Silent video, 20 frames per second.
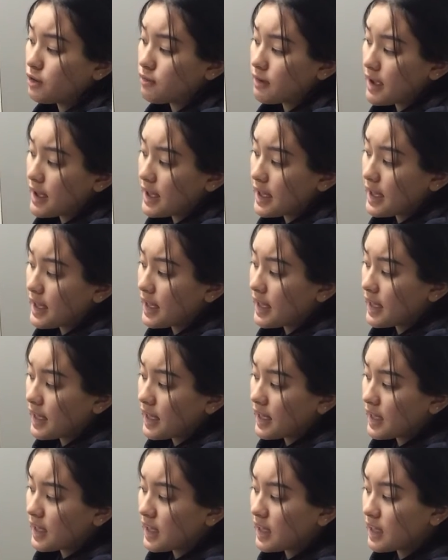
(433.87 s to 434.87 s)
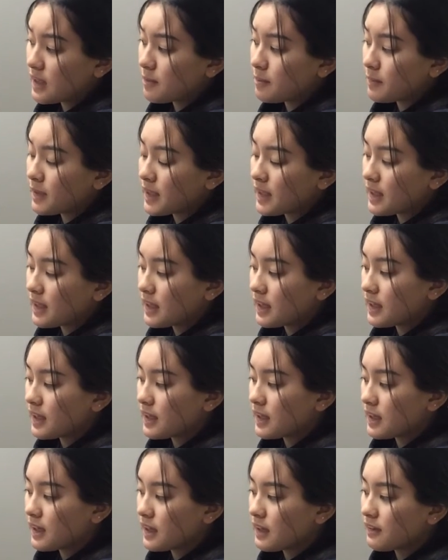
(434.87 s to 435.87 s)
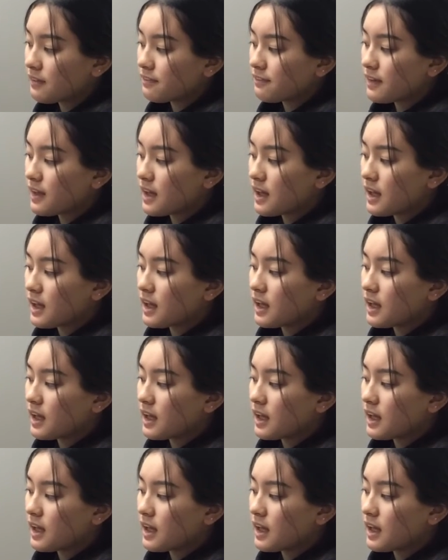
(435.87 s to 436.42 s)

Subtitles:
re, mi, fa,